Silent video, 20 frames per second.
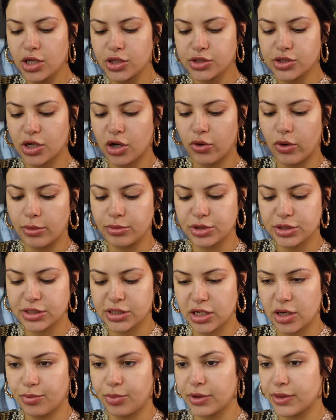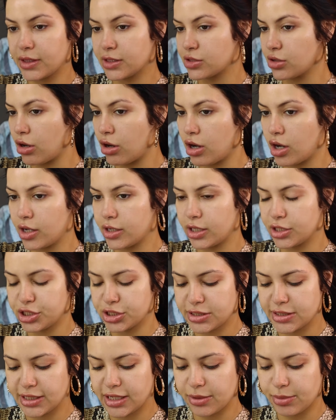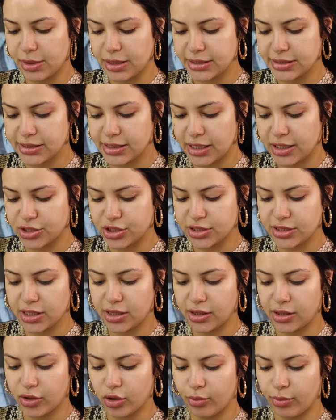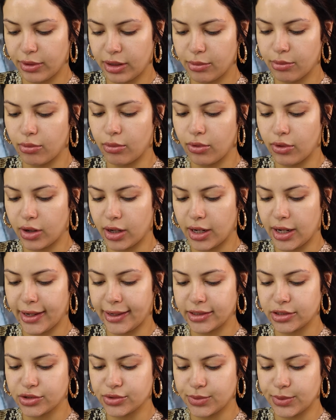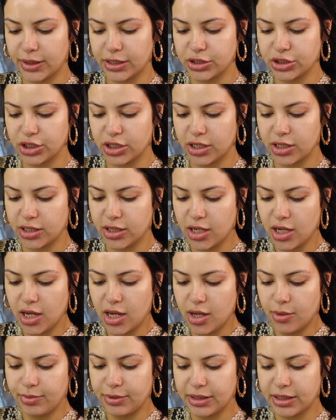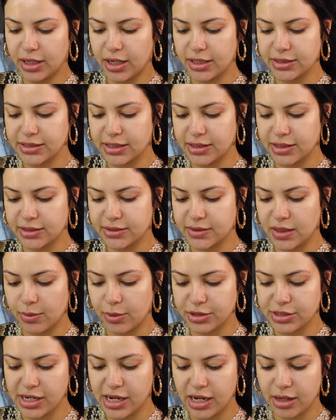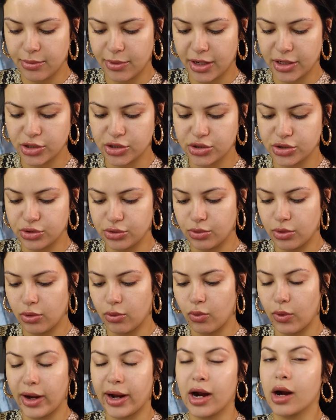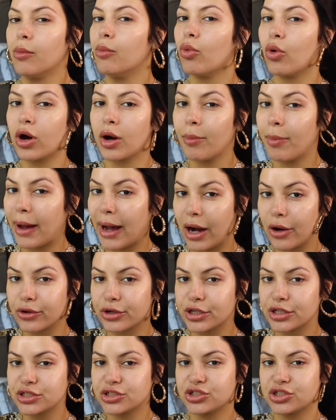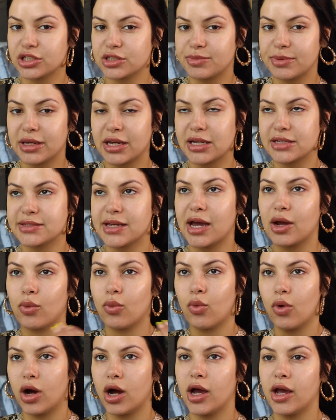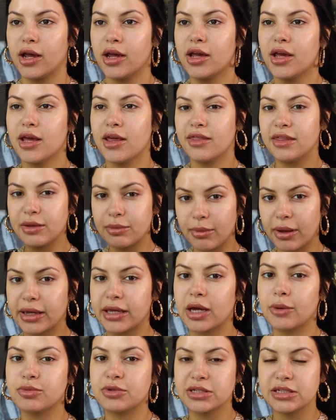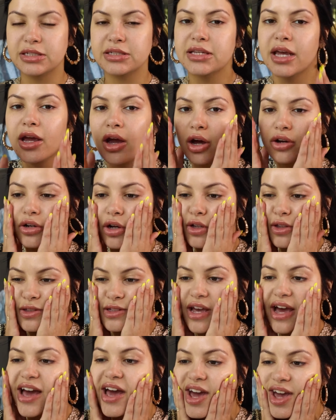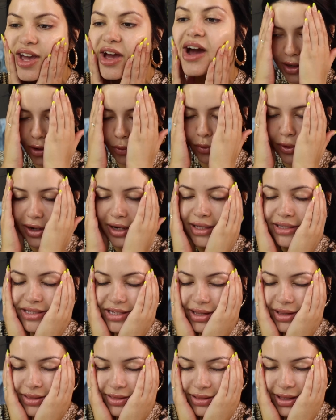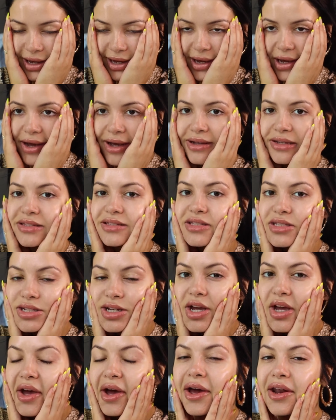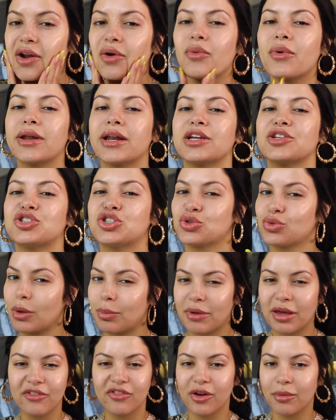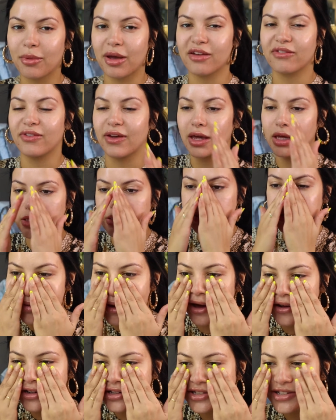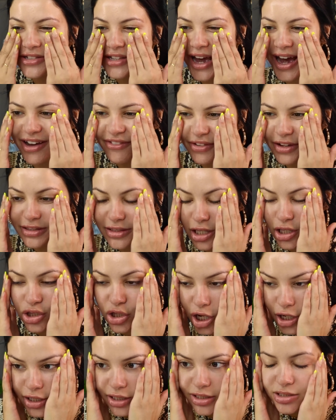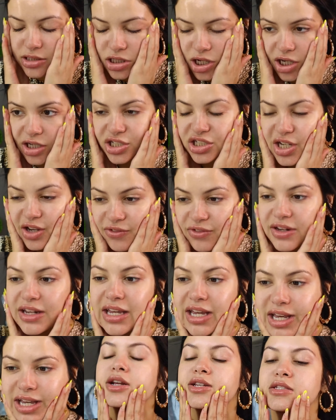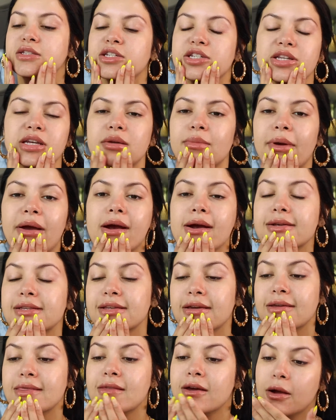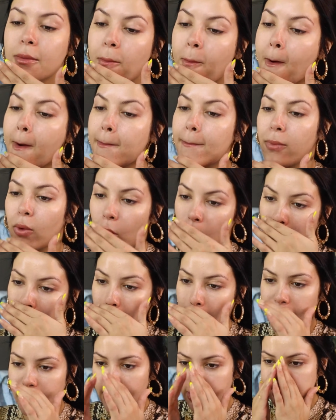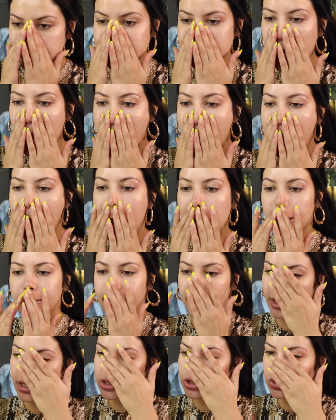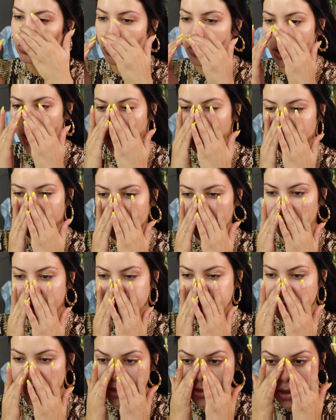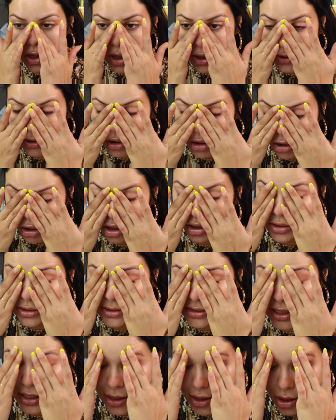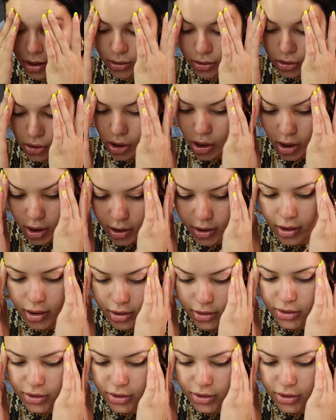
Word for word: So I'm just gonna put this on just to give my skin just a little bit more hydration, because in the summertime I do wear more powders just because I want the makeup to stay on all day. I want it to last. I don't want it dripping from my face. The powders just have like the longest longevity. It's just gonna make our skin look more poreless and make sure our makeup stays on all day long.